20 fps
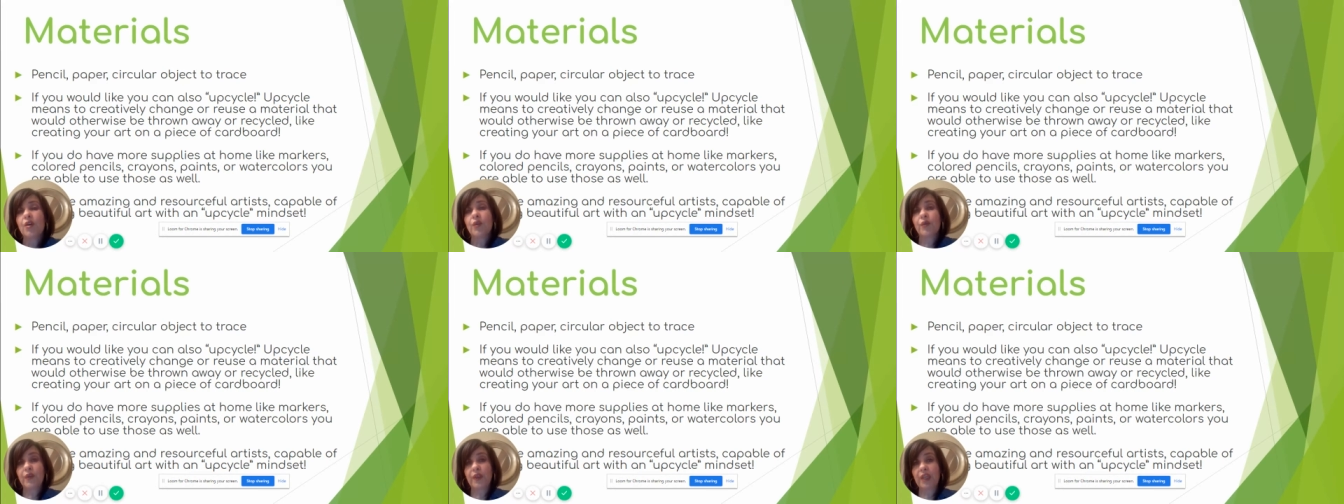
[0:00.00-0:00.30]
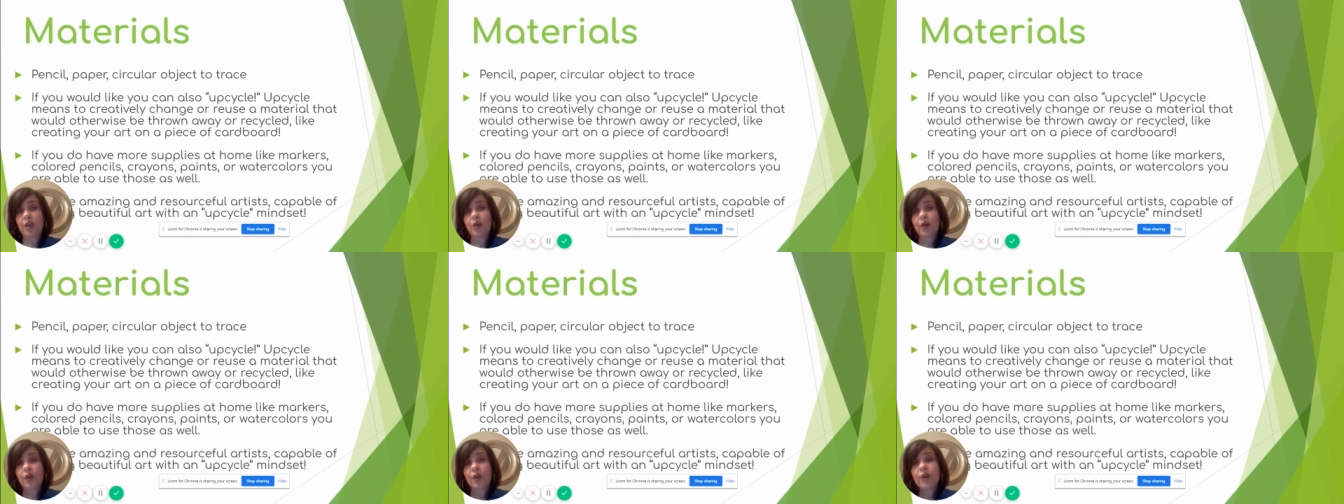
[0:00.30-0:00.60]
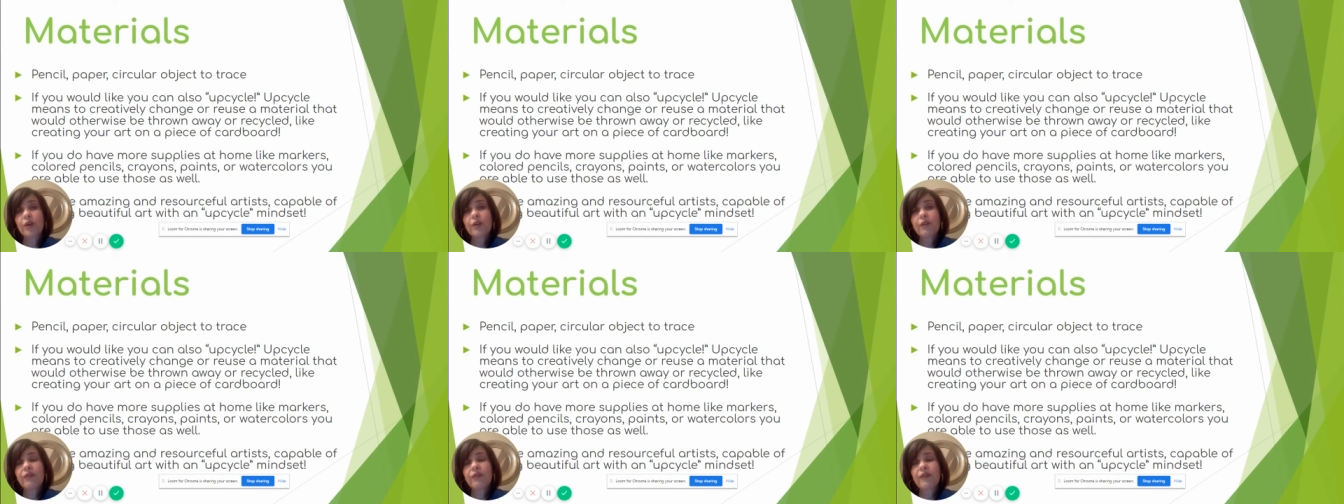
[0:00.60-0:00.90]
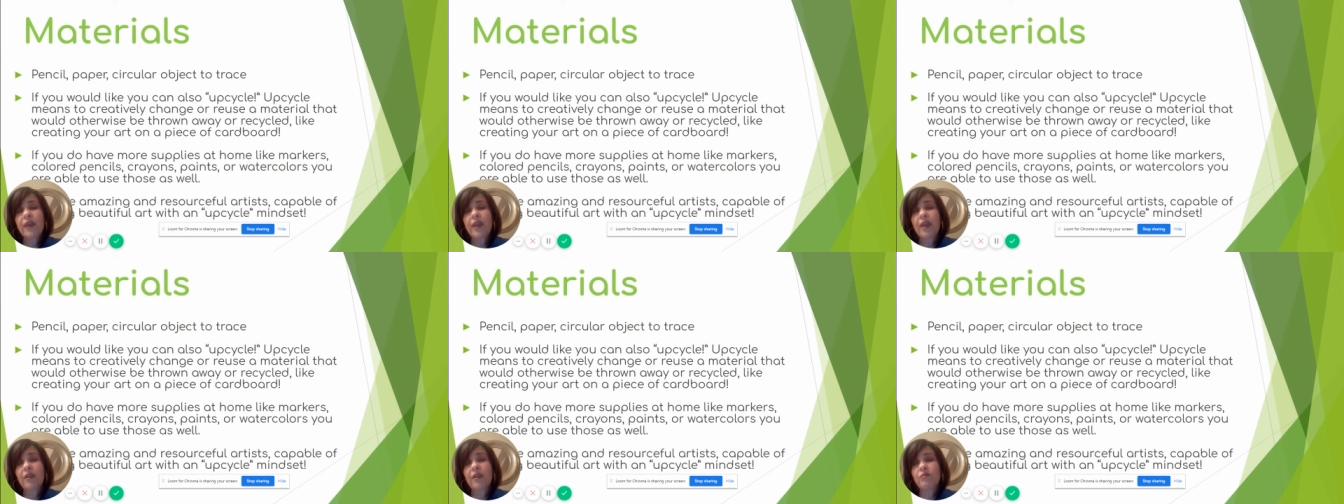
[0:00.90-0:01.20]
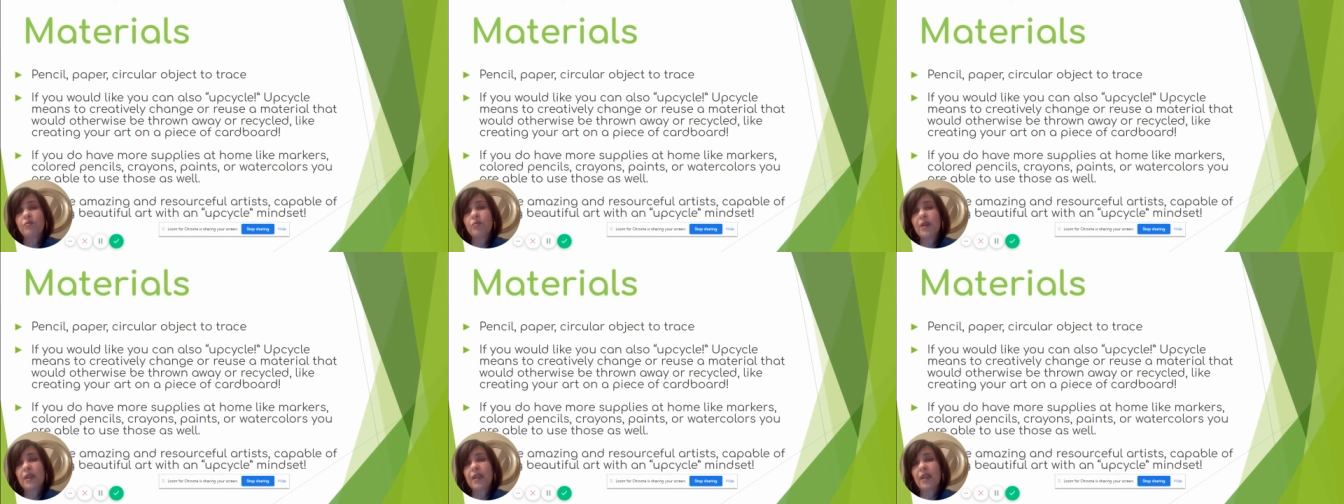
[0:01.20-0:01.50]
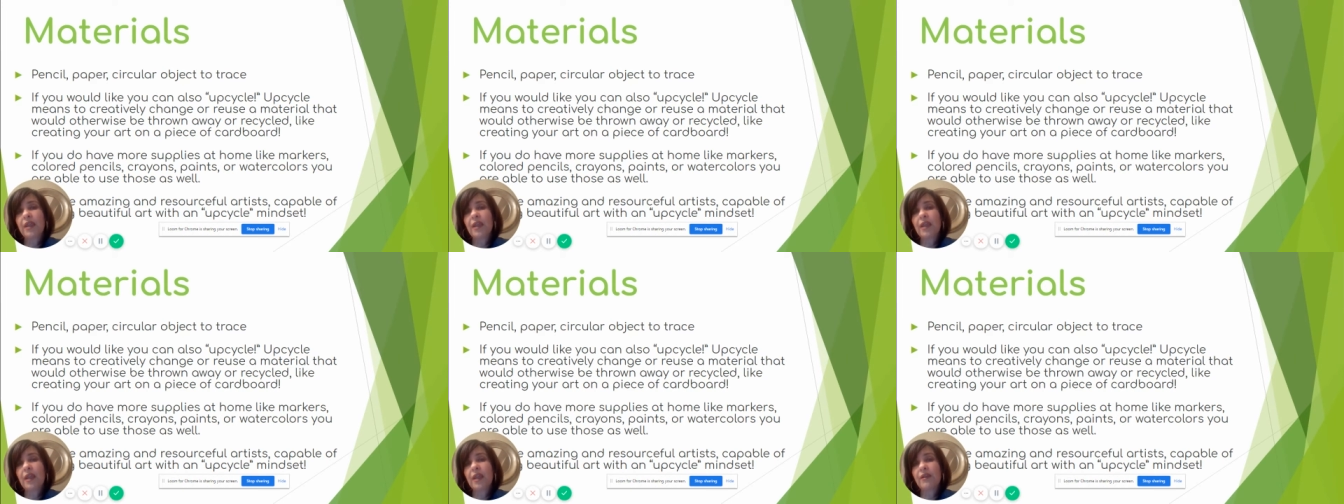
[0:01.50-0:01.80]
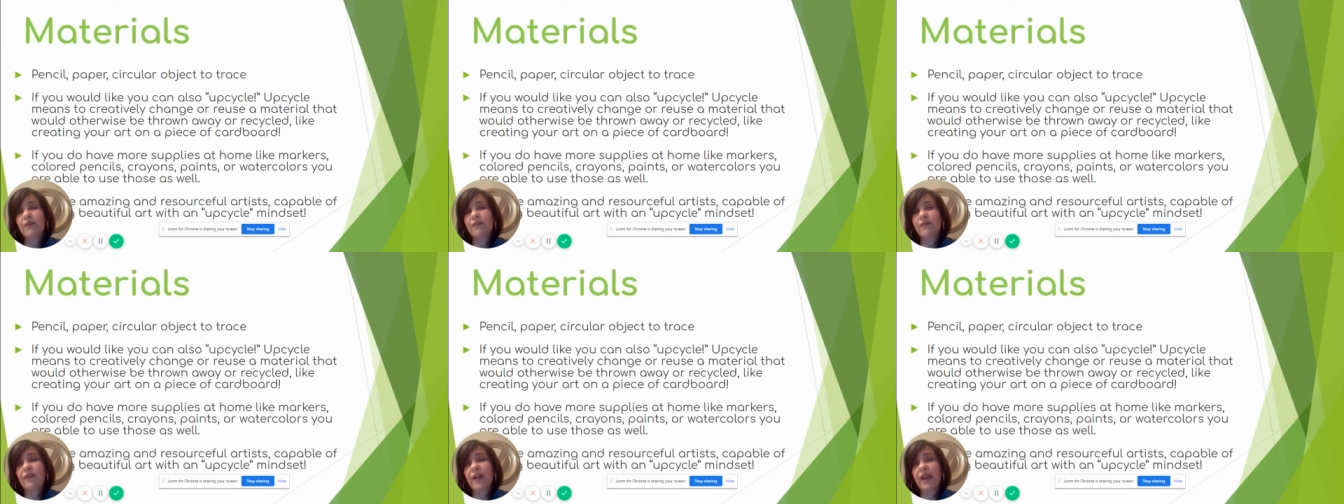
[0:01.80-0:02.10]
the earth and being
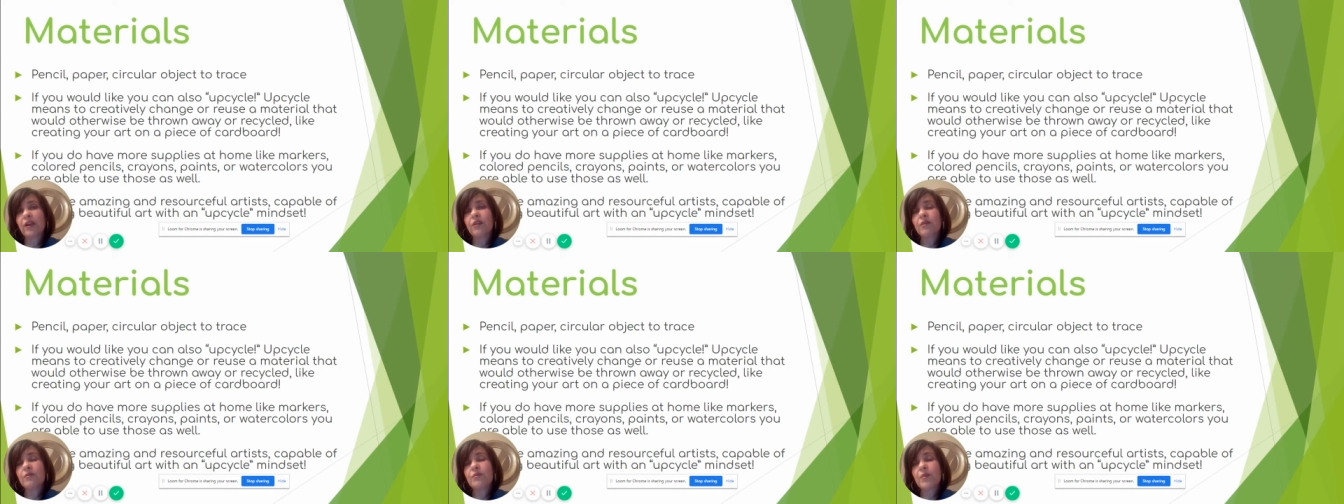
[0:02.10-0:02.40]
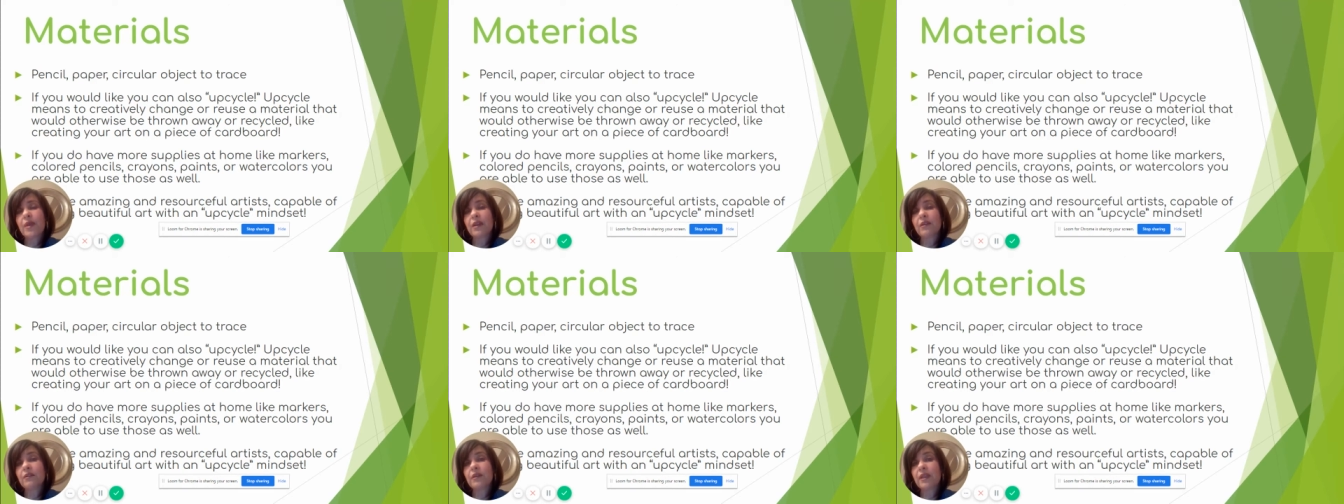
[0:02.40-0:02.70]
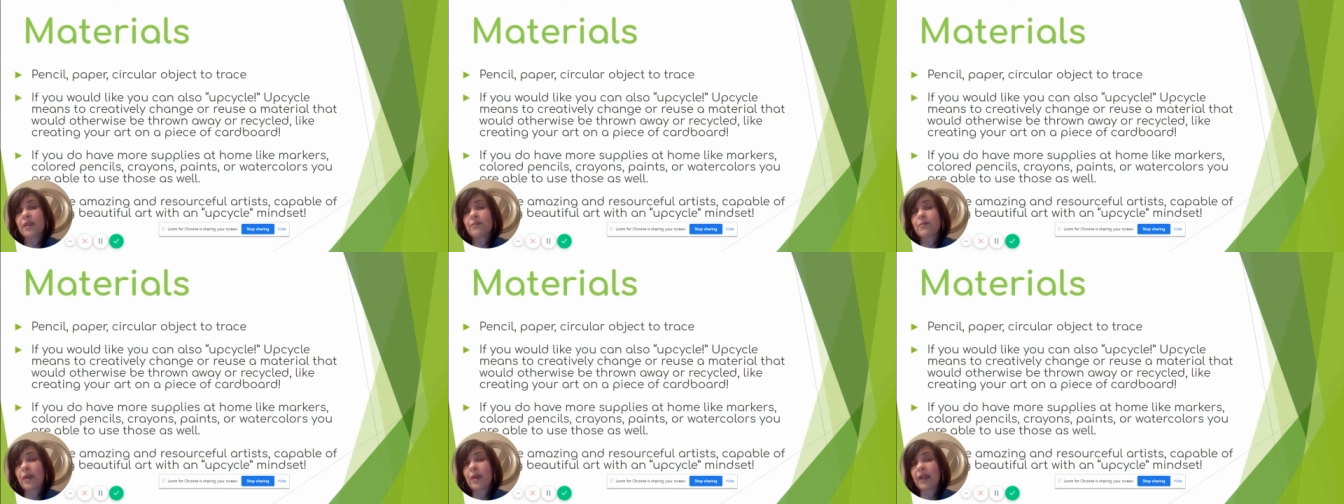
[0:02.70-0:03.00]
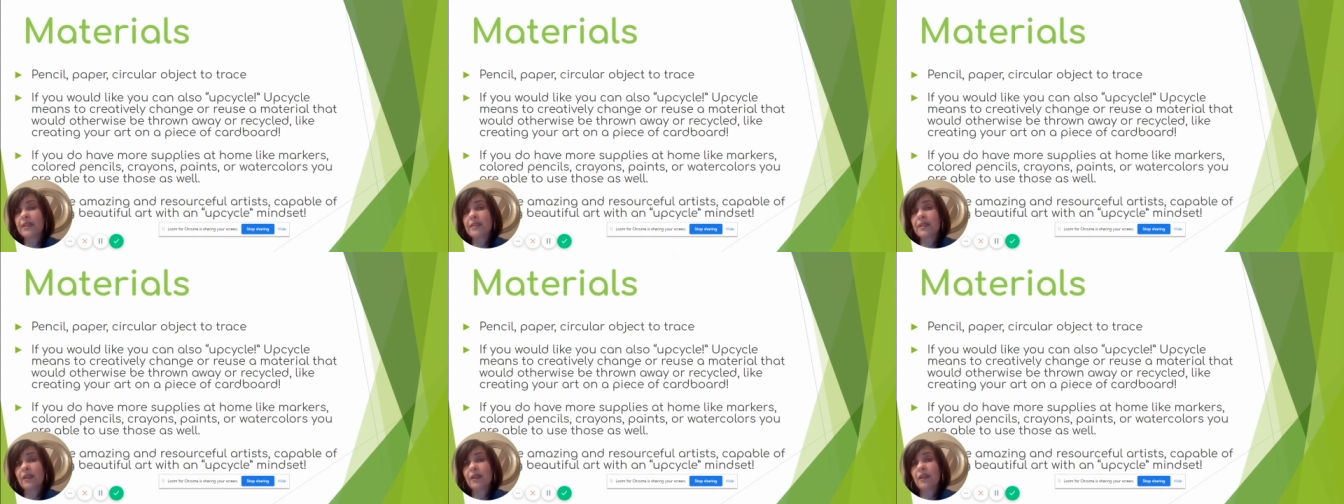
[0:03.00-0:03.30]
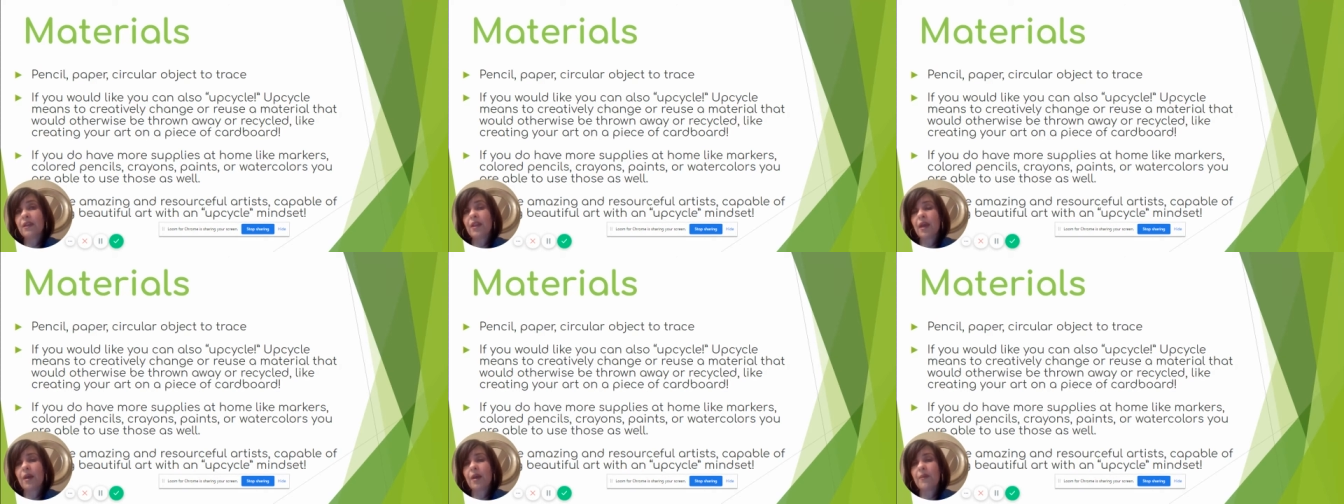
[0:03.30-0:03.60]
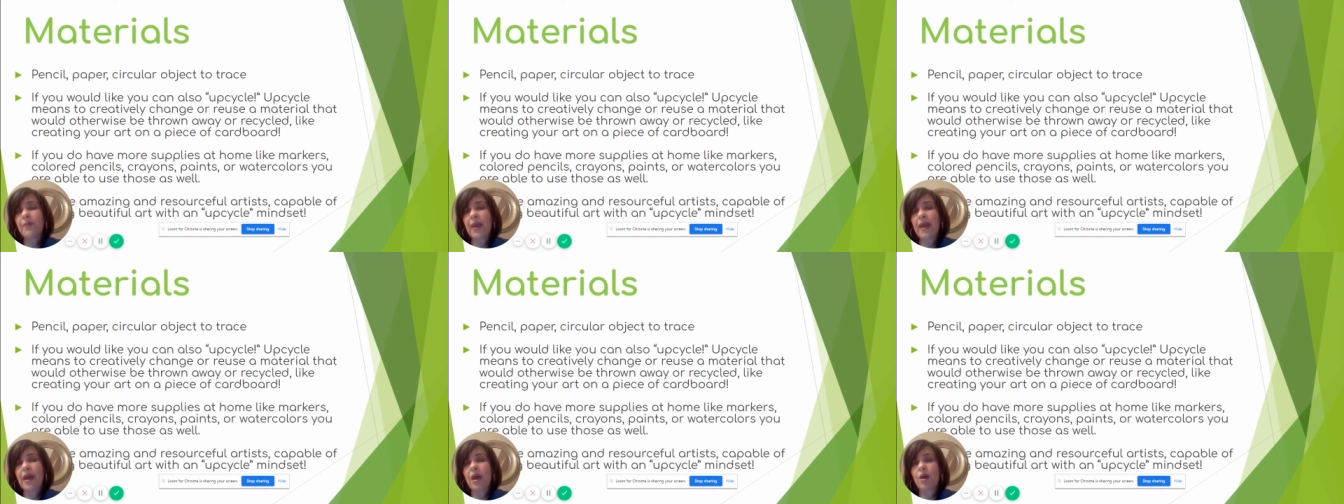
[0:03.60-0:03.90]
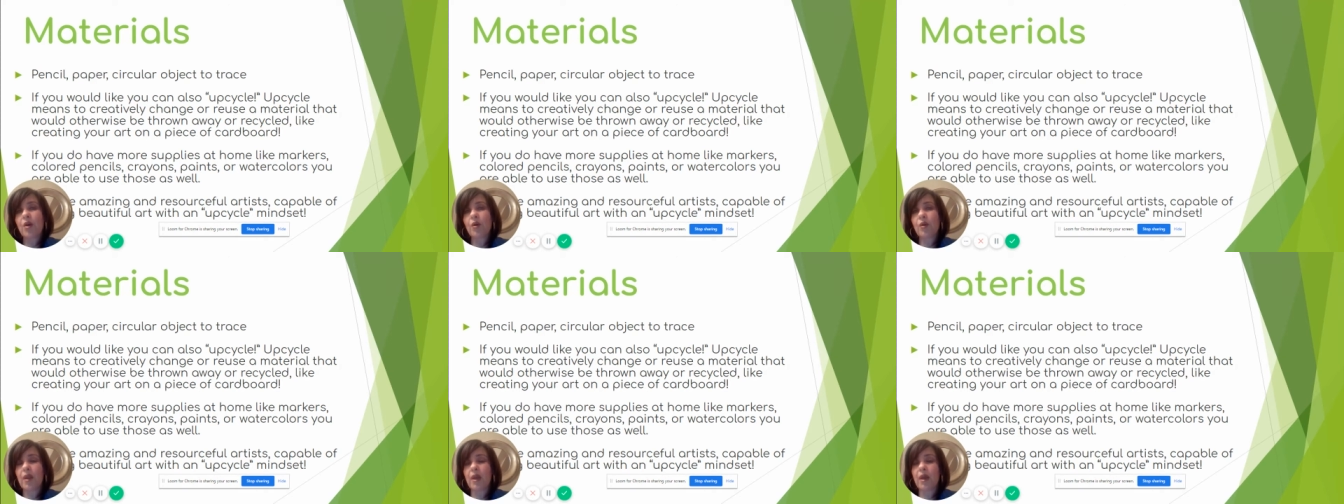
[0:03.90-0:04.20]
environmentally minded
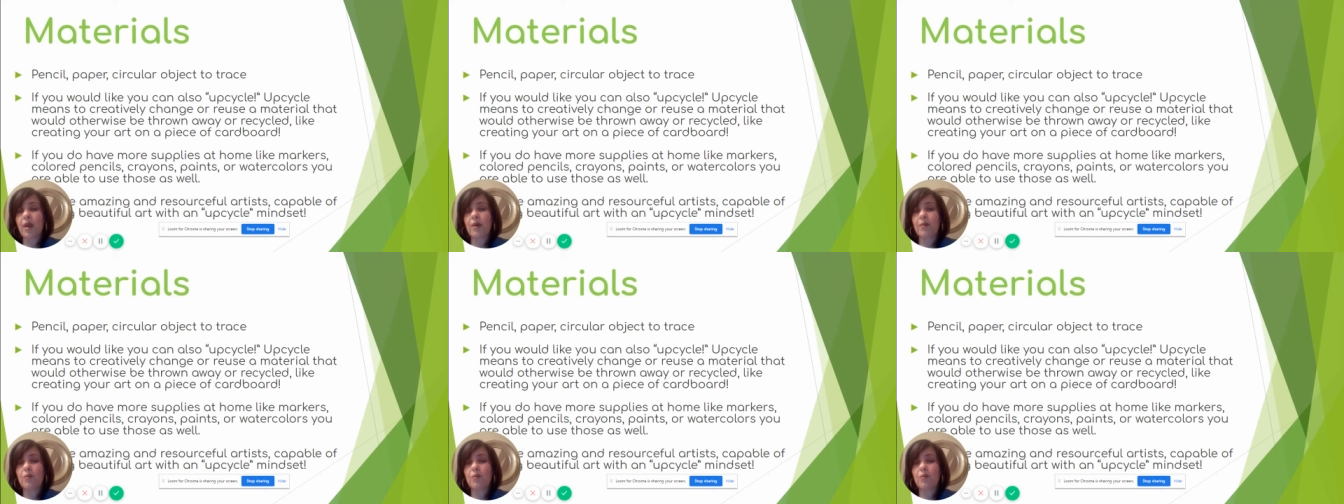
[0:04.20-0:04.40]
about